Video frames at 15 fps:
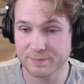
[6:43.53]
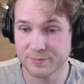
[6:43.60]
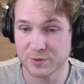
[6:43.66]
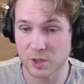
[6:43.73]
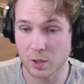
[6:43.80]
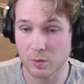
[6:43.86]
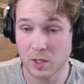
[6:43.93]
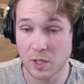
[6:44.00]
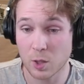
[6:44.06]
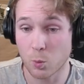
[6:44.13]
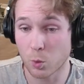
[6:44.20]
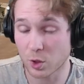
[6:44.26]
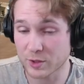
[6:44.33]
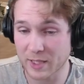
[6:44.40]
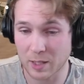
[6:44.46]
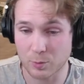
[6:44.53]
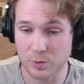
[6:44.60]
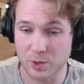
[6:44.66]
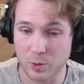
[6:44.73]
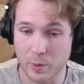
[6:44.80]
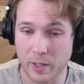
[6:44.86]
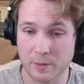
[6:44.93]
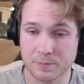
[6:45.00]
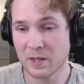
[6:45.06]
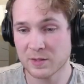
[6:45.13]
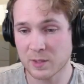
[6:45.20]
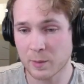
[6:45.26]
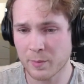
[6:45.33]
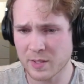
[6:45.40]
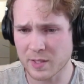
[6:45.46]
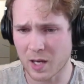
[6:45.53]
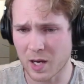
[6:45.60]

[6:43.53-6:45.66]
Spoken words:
So it works out really well. Some of these